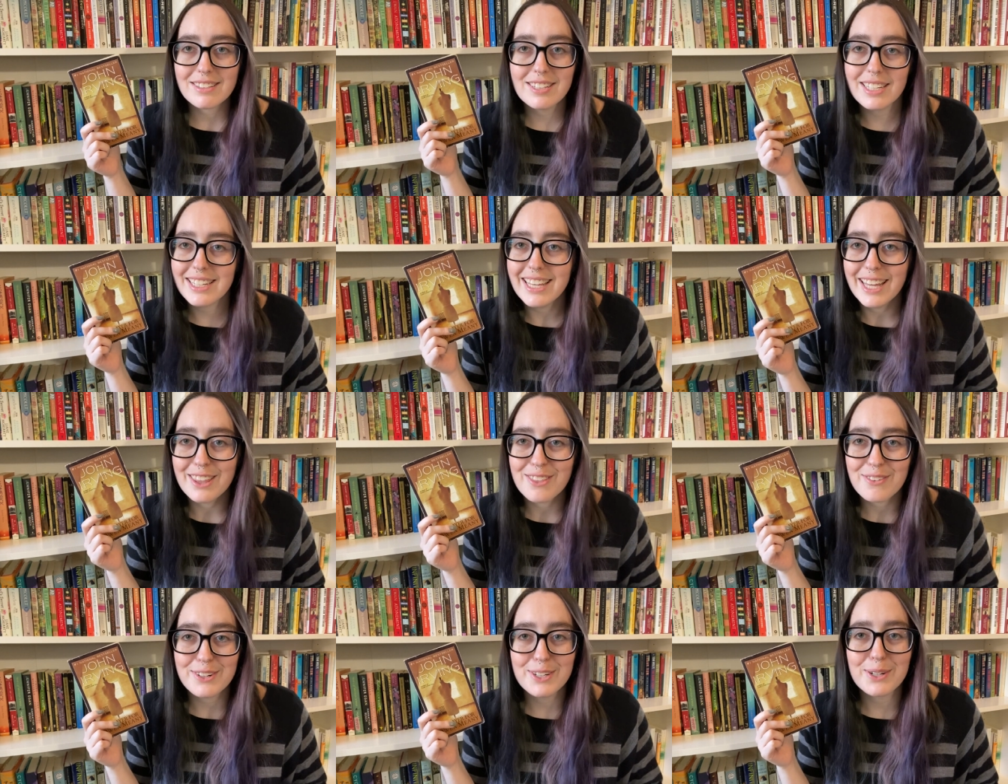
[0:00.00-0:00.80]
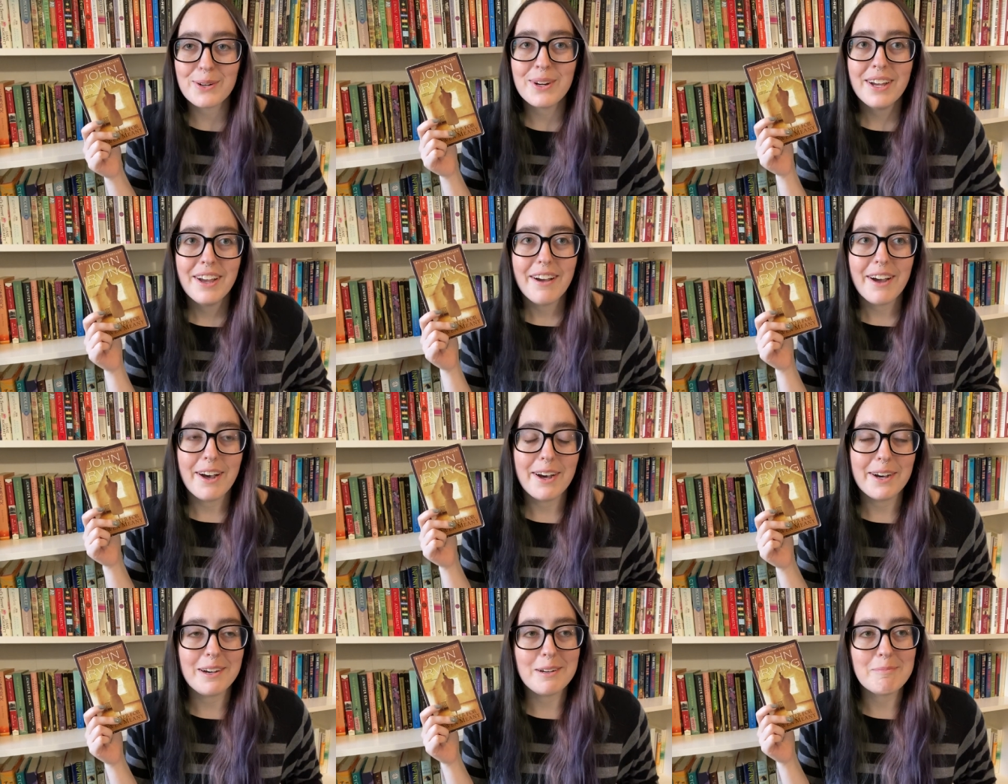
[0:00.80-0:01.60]
to get through.
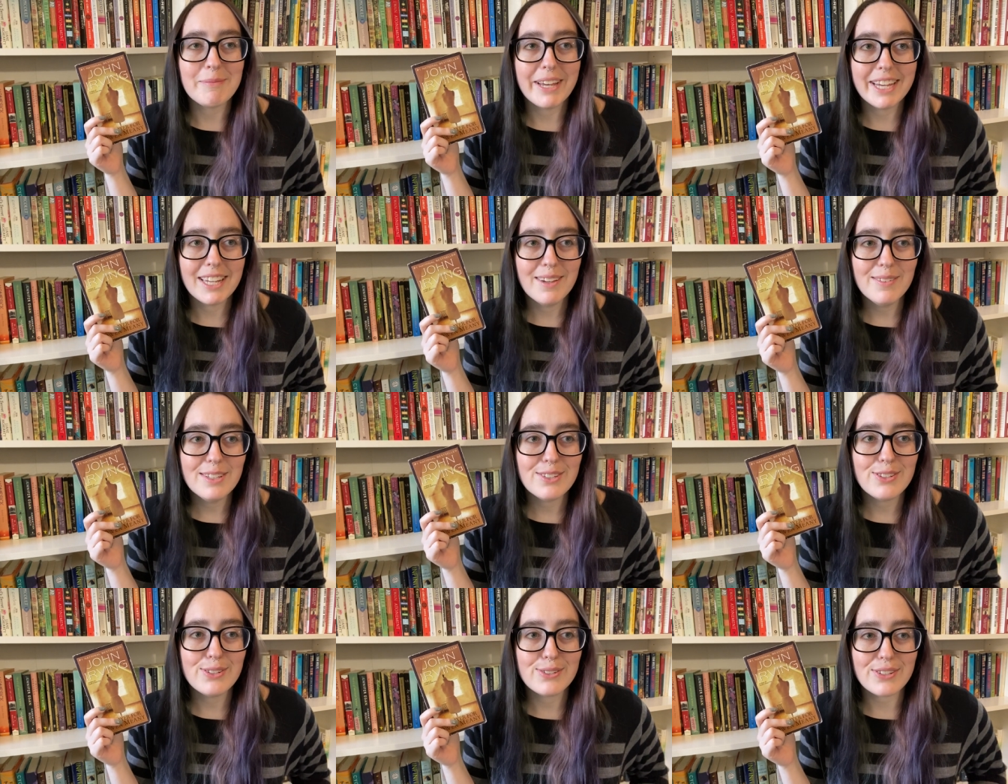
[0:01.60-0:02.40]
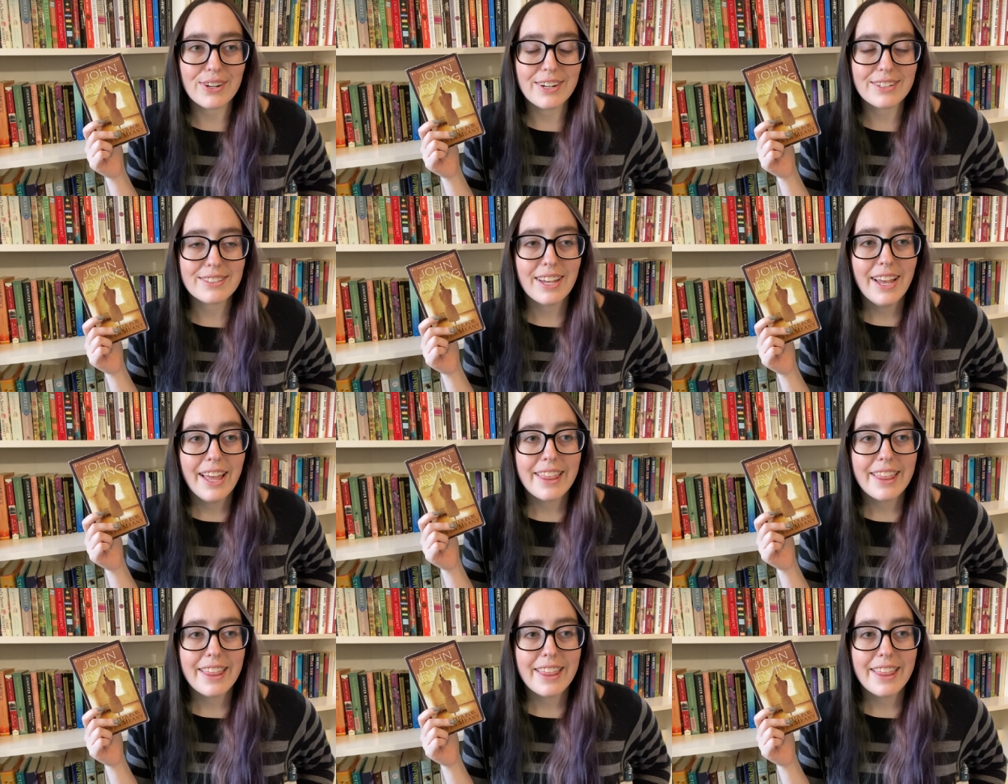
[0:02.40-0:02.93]
Um, I gave this two stars.